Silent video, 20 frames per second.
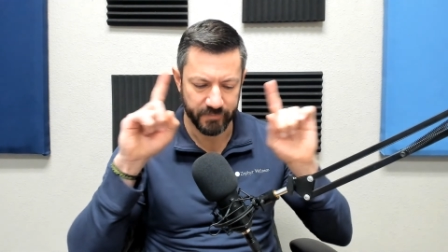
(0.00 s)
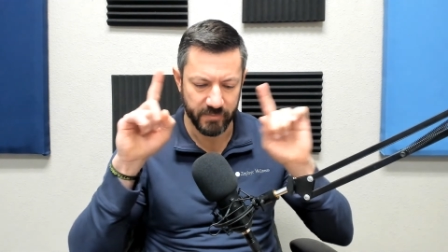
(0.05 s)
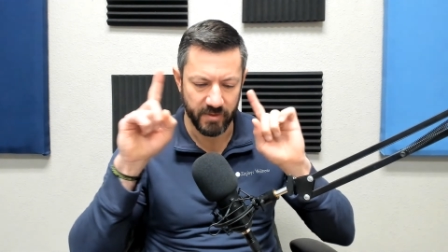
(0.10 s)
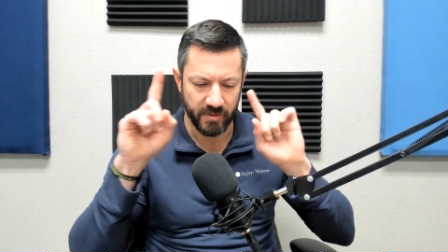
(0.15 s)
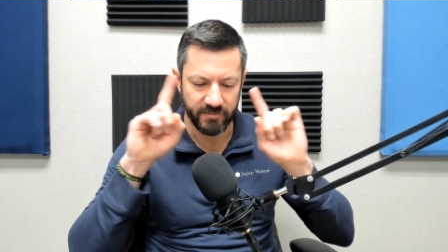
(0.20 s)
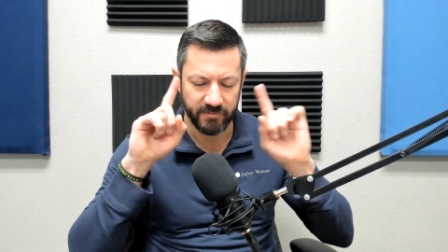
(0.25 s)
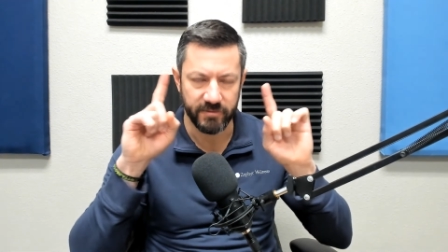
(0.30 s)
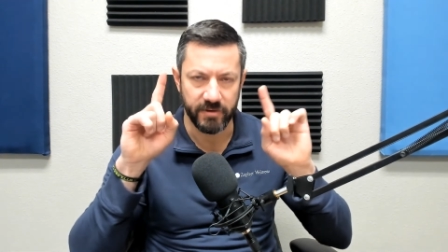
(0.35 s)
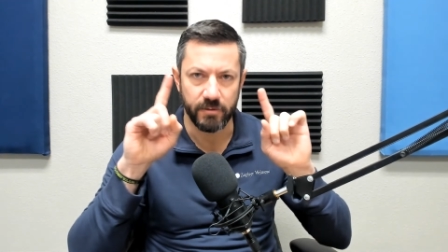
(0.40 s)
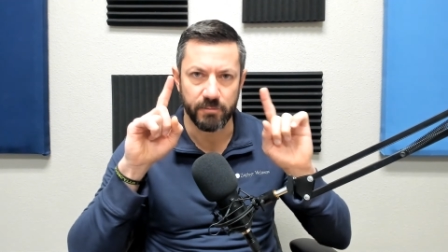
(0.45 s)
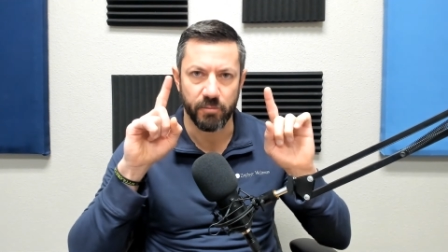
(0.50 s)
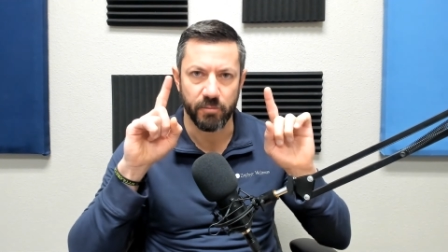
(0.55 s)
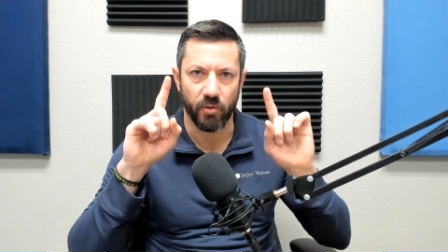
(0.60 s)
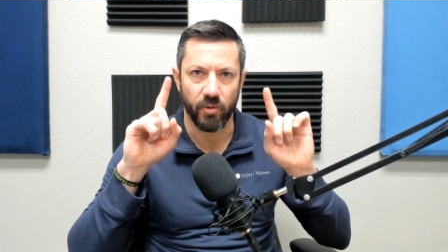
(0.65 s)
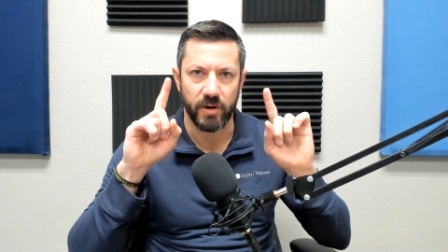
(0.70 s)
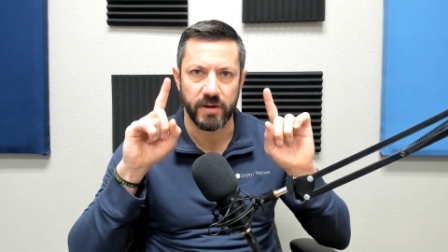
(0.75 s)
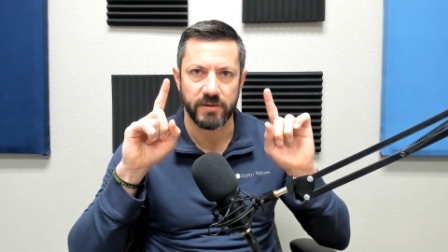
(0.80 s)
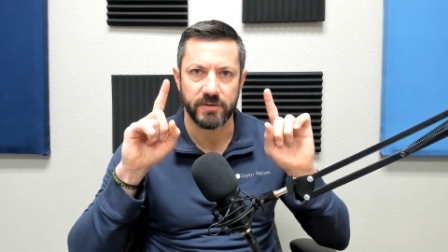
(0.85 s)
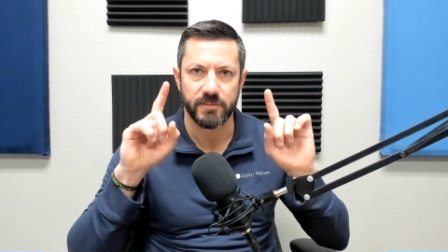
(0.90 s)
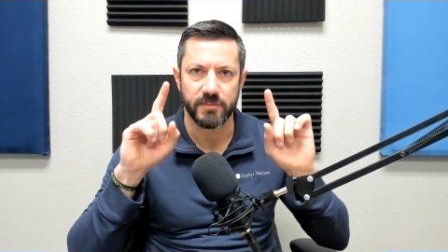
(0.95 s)

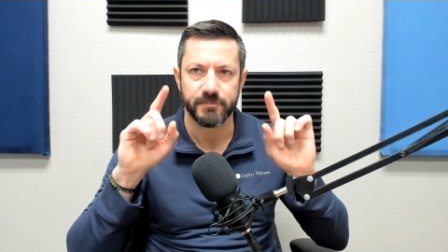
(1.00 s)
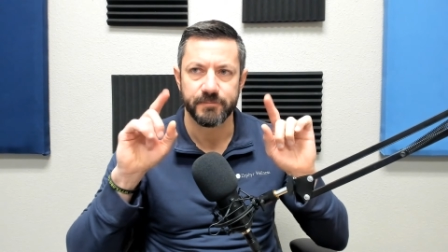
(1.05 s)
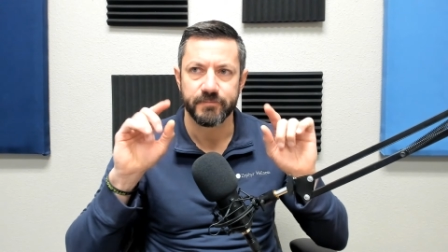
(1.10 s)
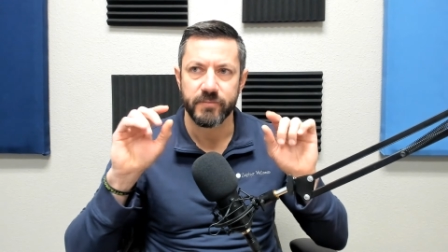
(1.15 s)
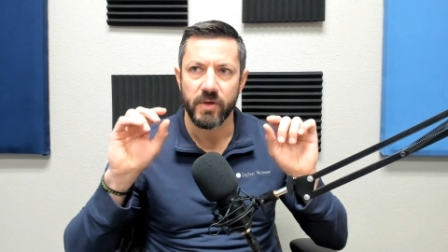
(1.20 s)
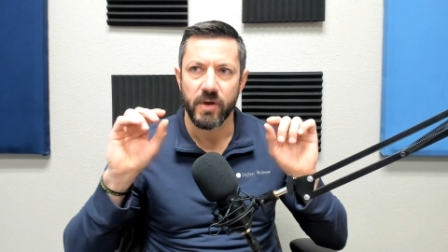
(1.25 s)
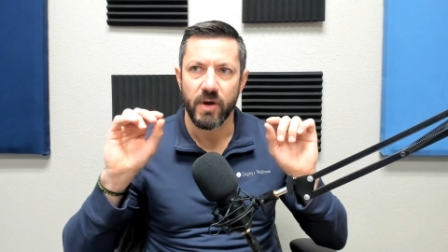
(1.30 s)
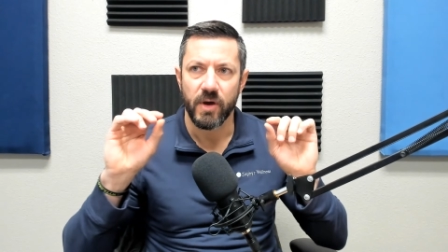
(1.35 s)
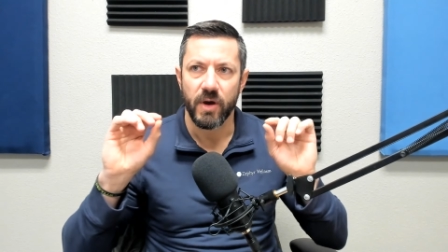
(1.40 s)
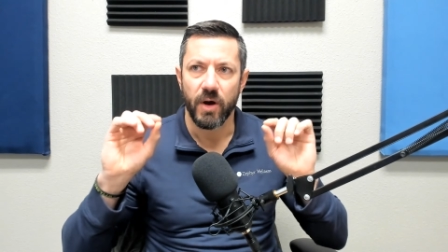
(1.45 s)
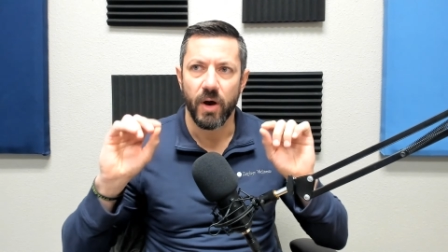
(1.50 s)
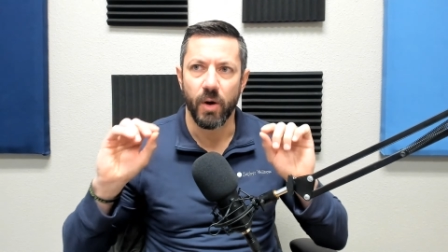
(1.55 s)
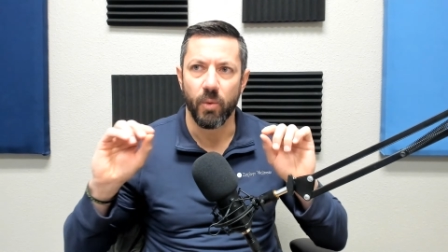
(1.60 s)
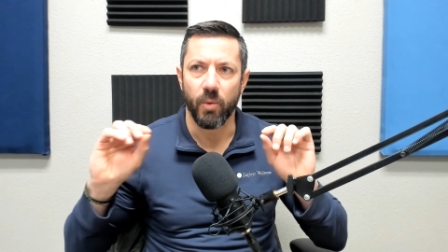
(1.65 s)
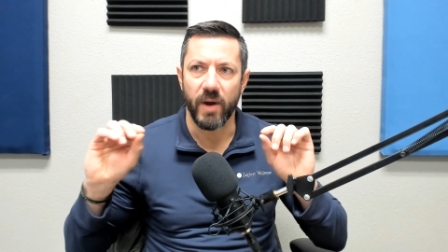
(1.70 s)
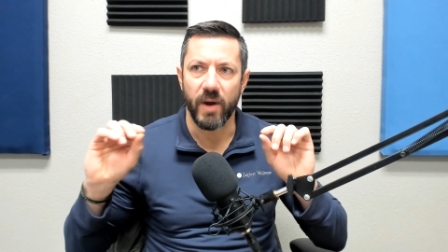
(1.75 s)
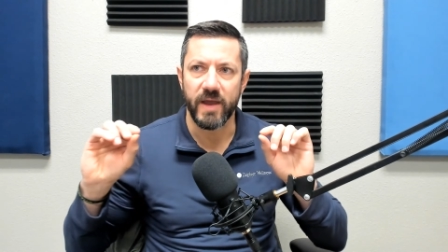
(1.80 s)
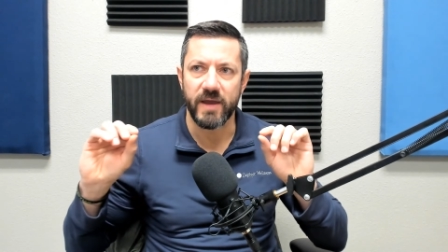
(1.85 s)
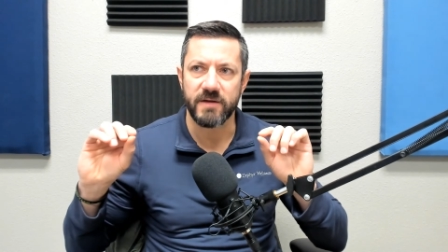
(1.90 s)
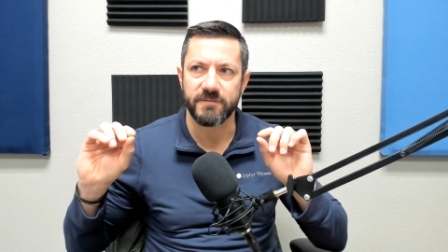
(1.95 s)
viewpoint
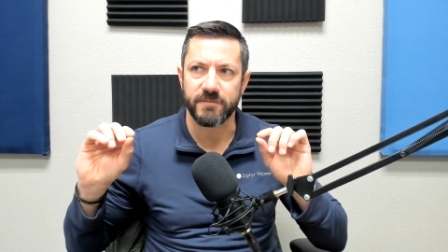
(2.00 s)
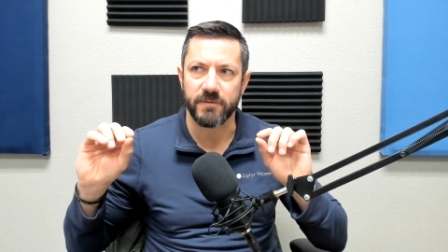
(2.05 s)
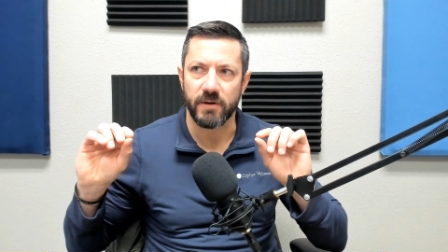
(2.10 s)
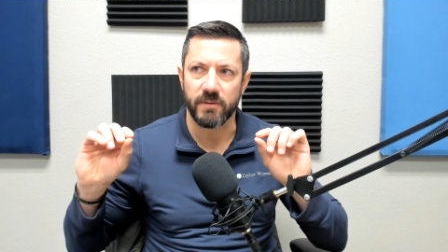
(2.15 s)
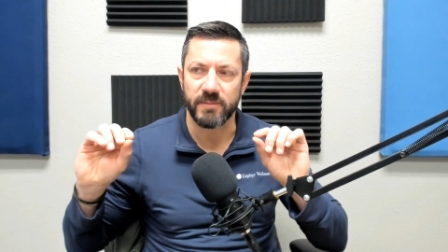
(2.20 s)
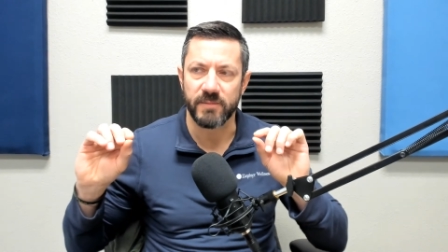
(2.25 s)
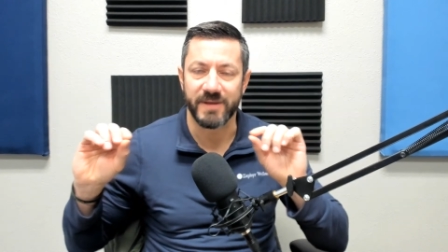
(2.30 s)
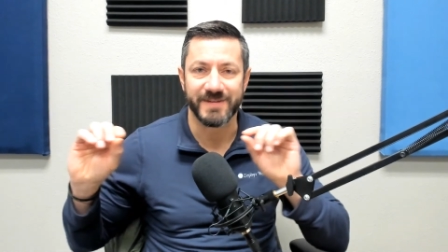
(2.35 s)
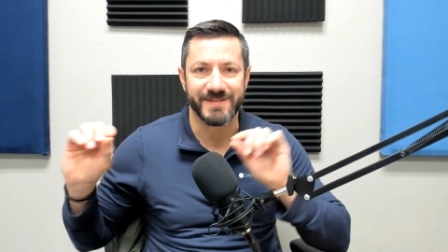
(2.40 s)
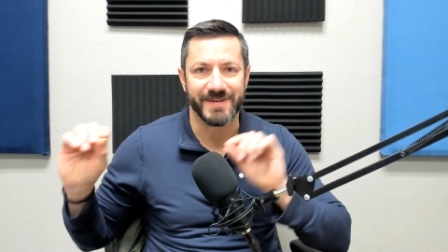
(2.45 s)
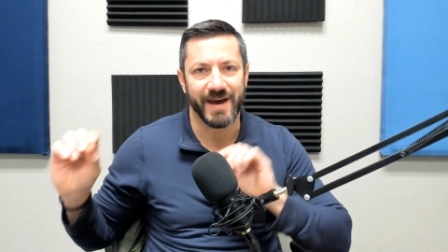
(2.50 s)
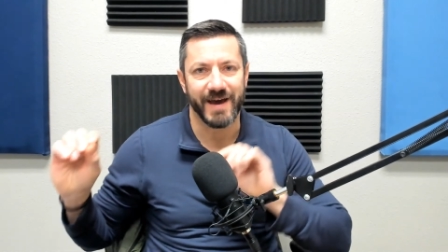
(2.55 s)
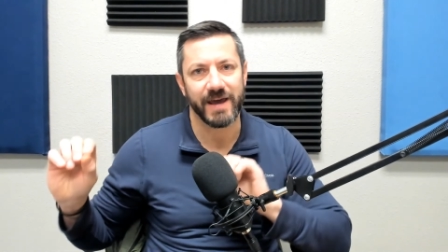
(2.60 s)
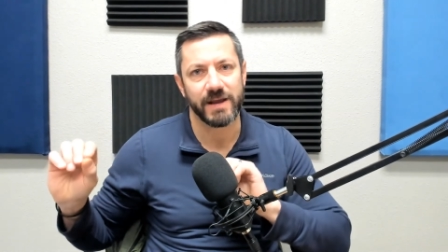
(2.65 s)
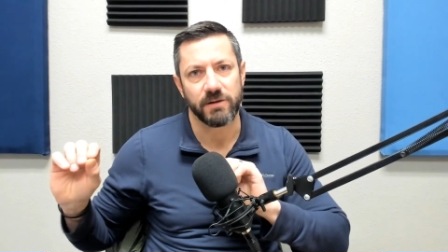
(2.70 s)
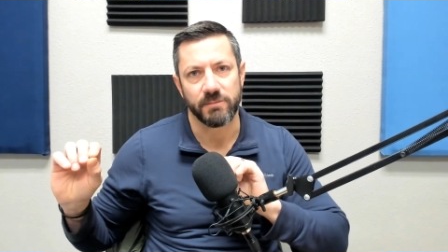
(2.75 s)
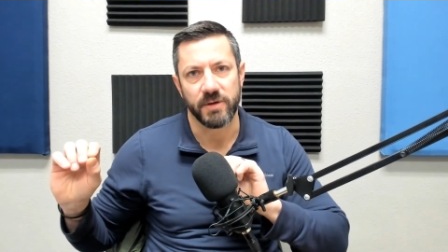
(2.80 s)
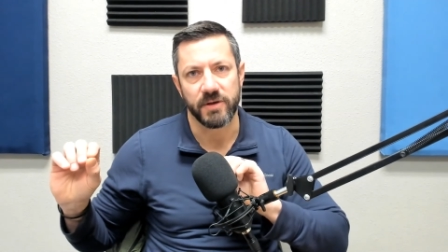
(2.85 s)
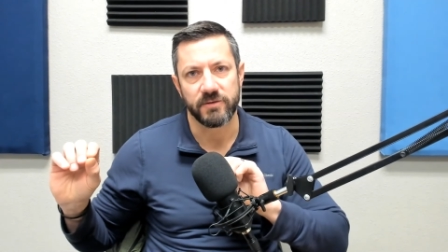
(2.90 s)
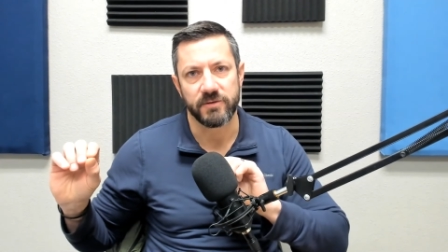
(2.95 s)
away from
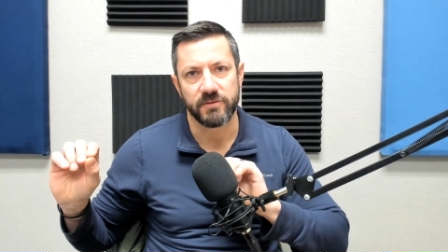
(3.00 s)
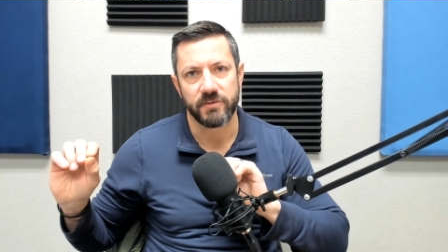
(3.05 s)
entitlement